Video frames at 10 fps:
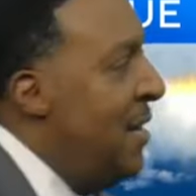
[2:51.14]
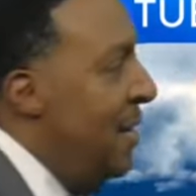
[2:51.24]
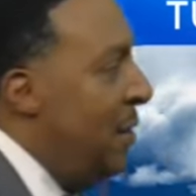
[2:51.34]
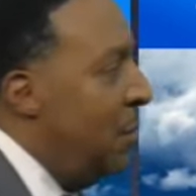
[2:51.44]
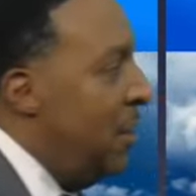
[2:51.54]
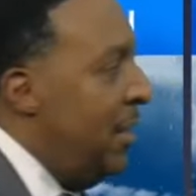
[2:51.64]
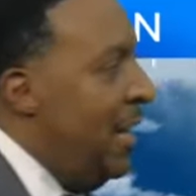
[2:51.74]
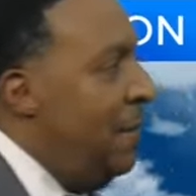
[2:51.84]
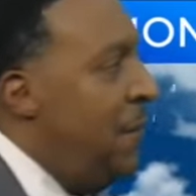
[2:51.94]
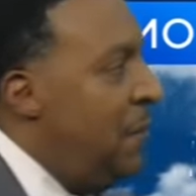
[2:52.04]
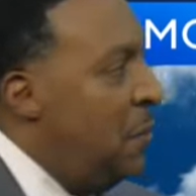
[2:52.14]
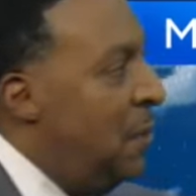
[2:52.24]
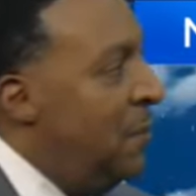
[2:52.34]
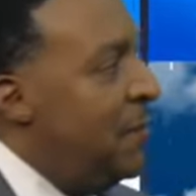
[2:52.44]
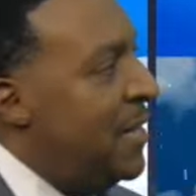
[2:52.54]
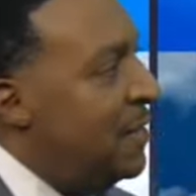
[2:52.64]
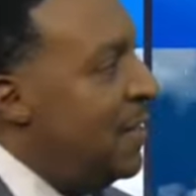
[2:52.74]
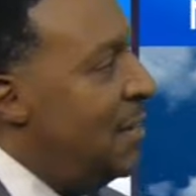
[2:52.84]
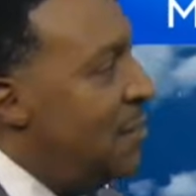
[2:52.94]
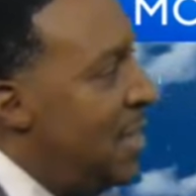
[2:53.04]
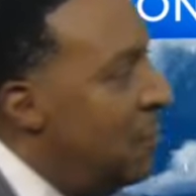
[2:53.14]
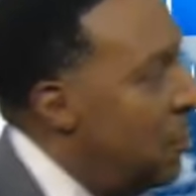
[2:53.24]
And then we're looking at 51 on Valentine's Day, the